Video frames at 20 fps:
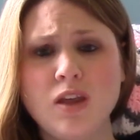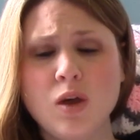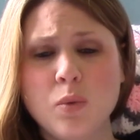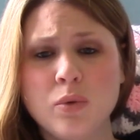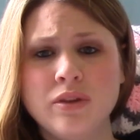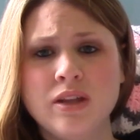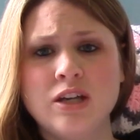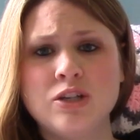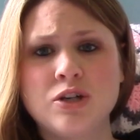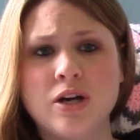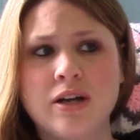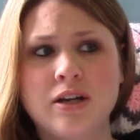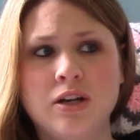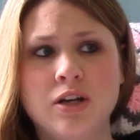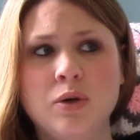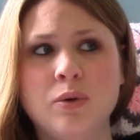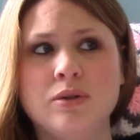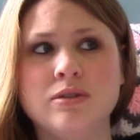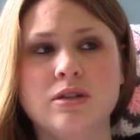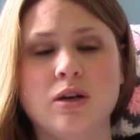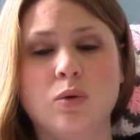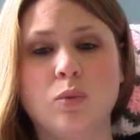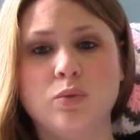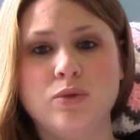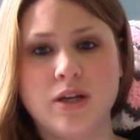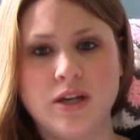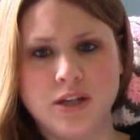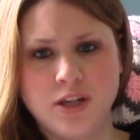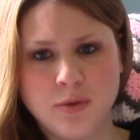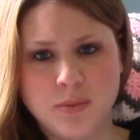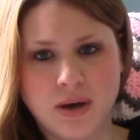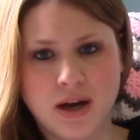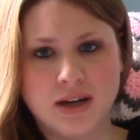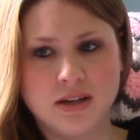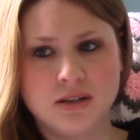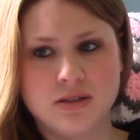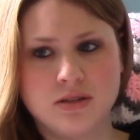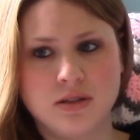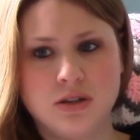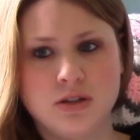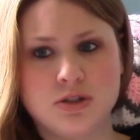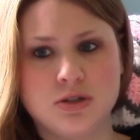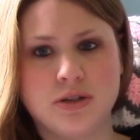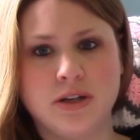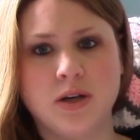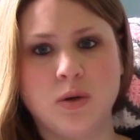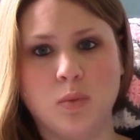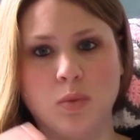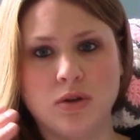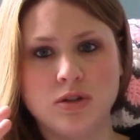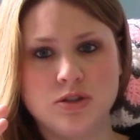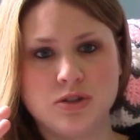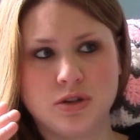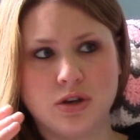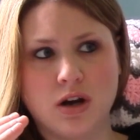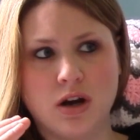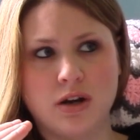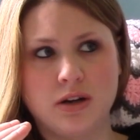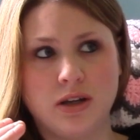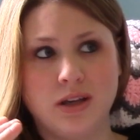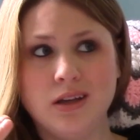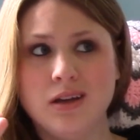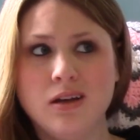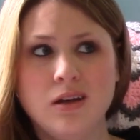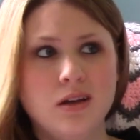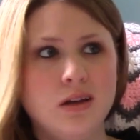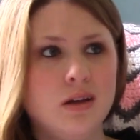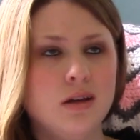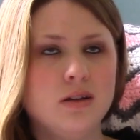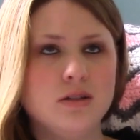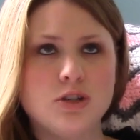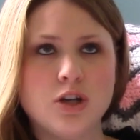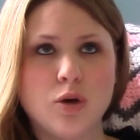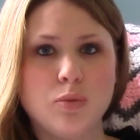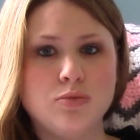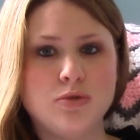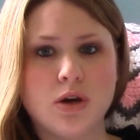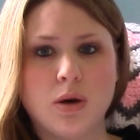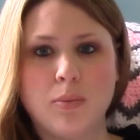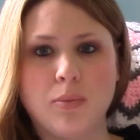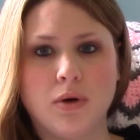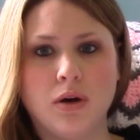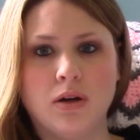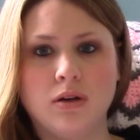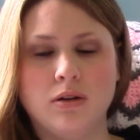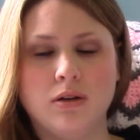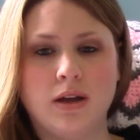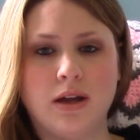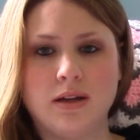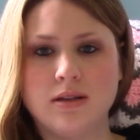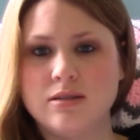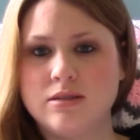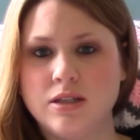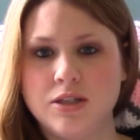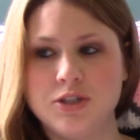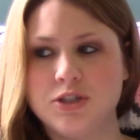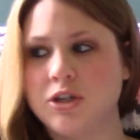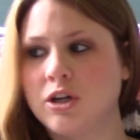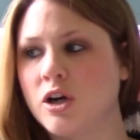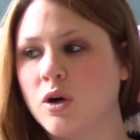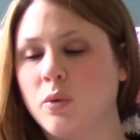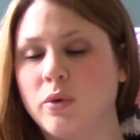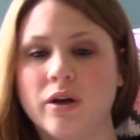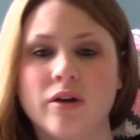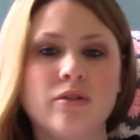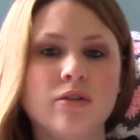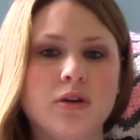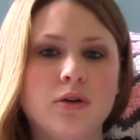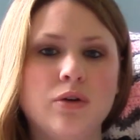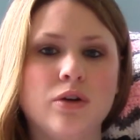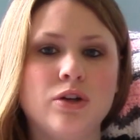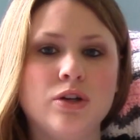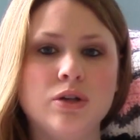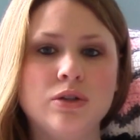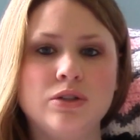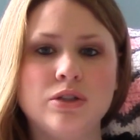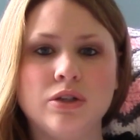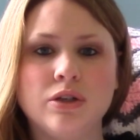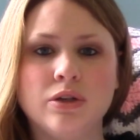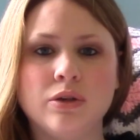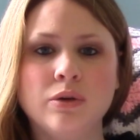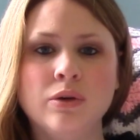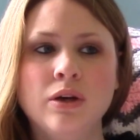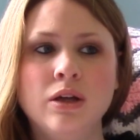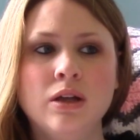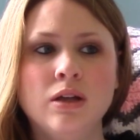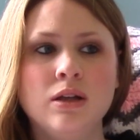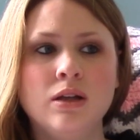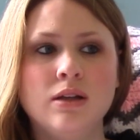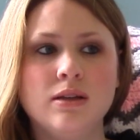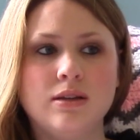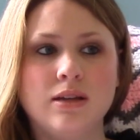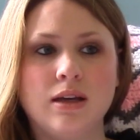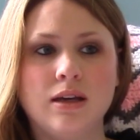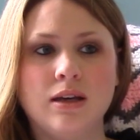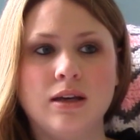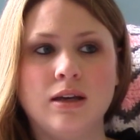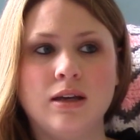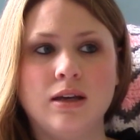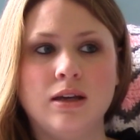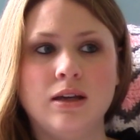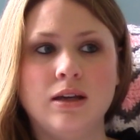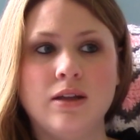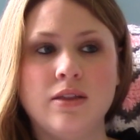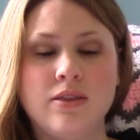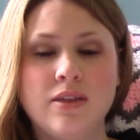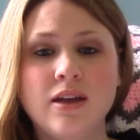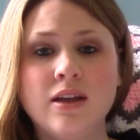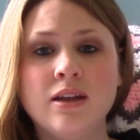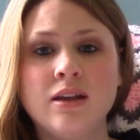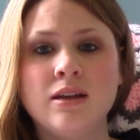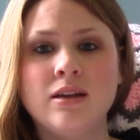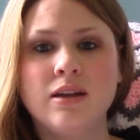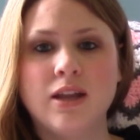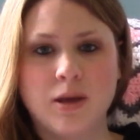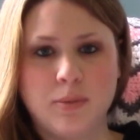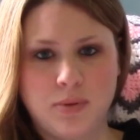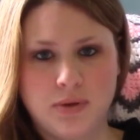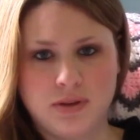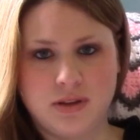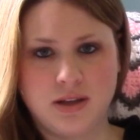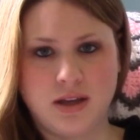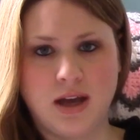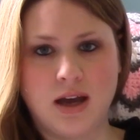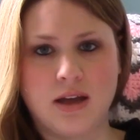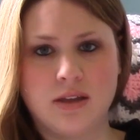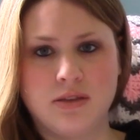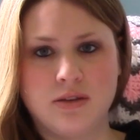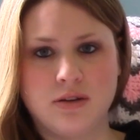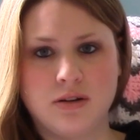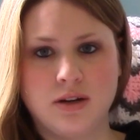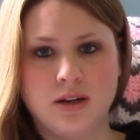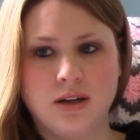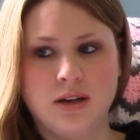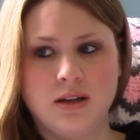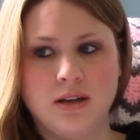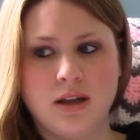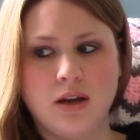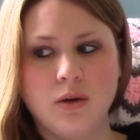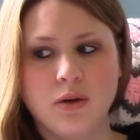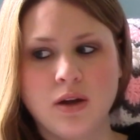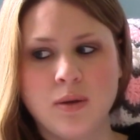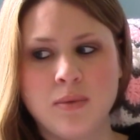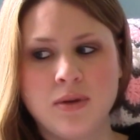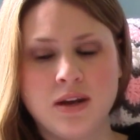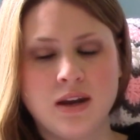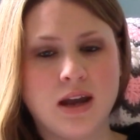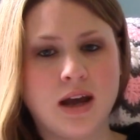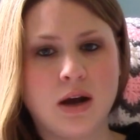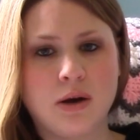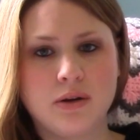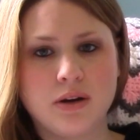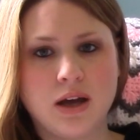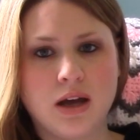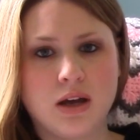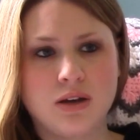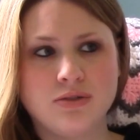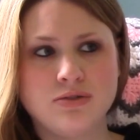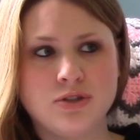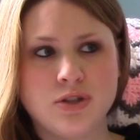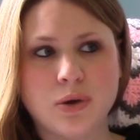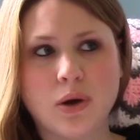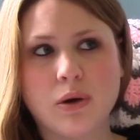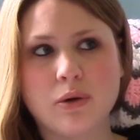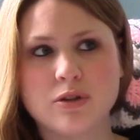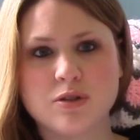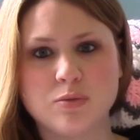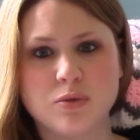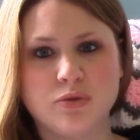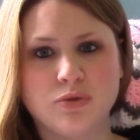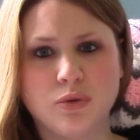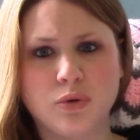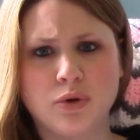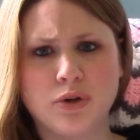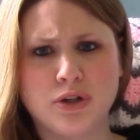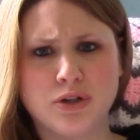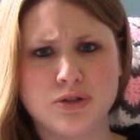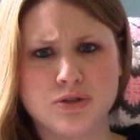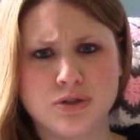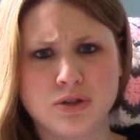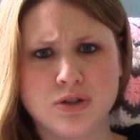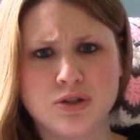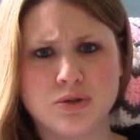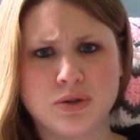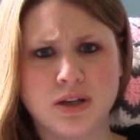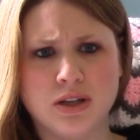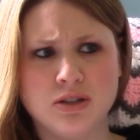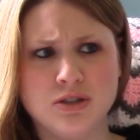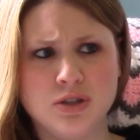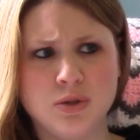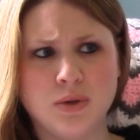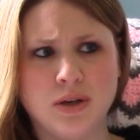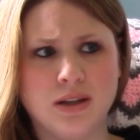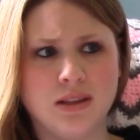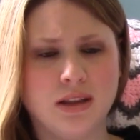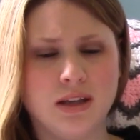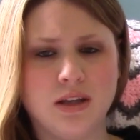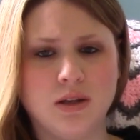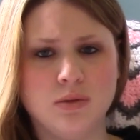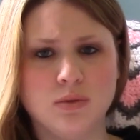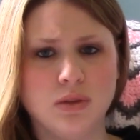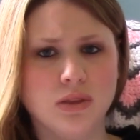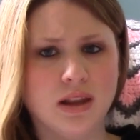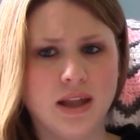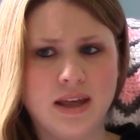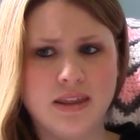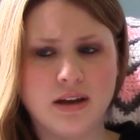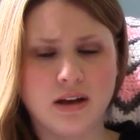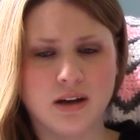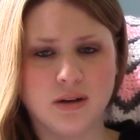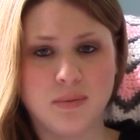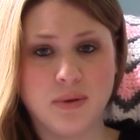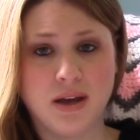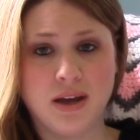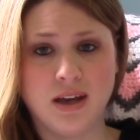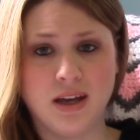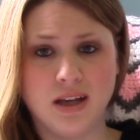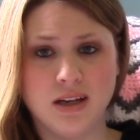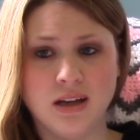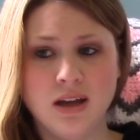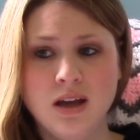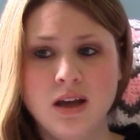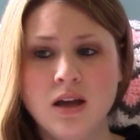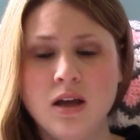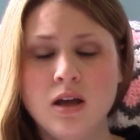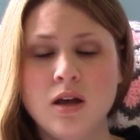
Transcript: what they try to do is they'll take you back to surgery, and once you're already doped up on anesthesia or whatever they're going to do to you, then they put the catheter in. They don't come in an hour and a half, 2 hours before your surgery and do it and let you lay there in pain.